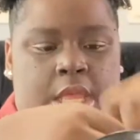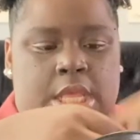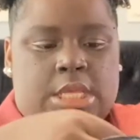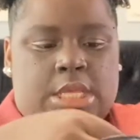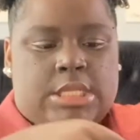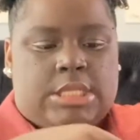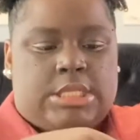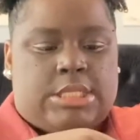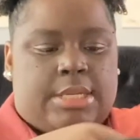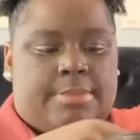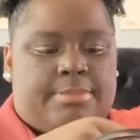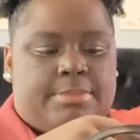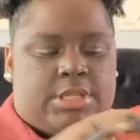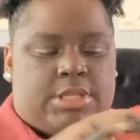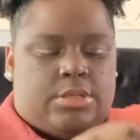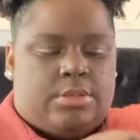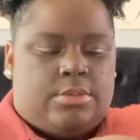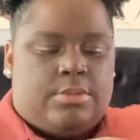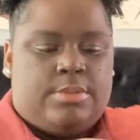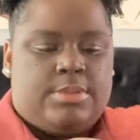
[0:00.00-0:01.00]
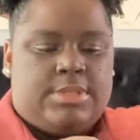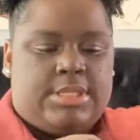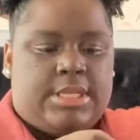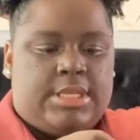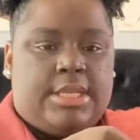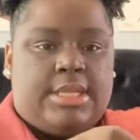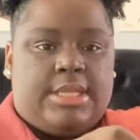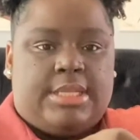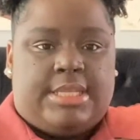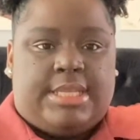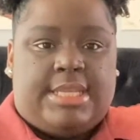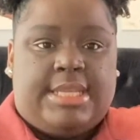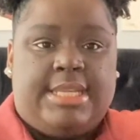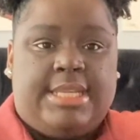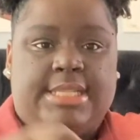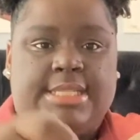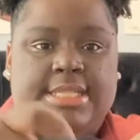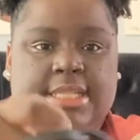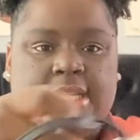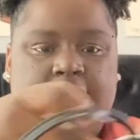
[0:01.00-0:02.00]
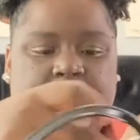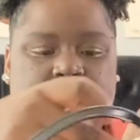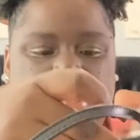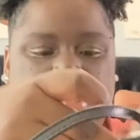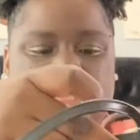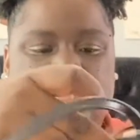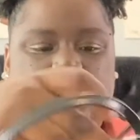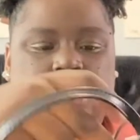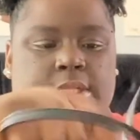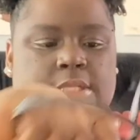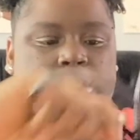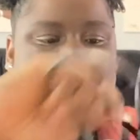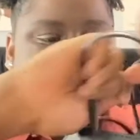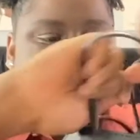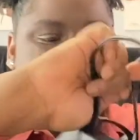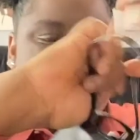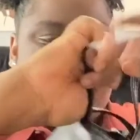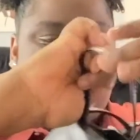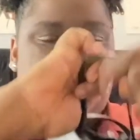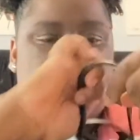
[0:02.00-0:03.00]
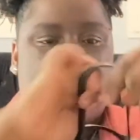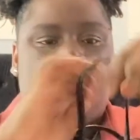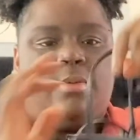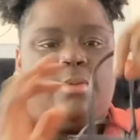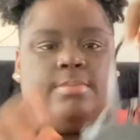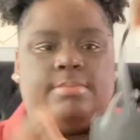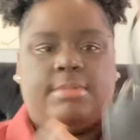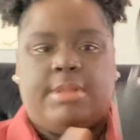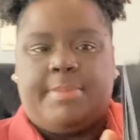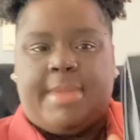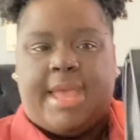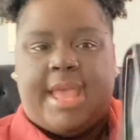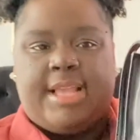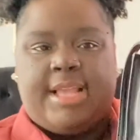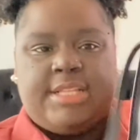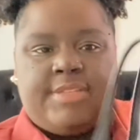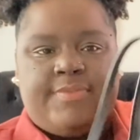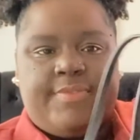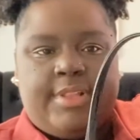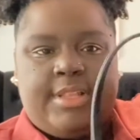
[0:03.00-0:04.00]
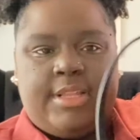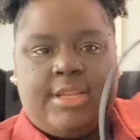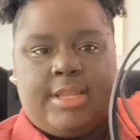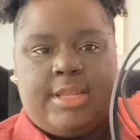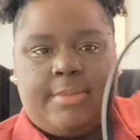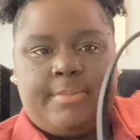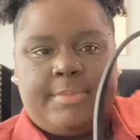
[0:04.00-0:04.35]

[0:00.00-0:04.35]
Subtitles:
Dump those keys in there. So far, oh, the bag is filling up.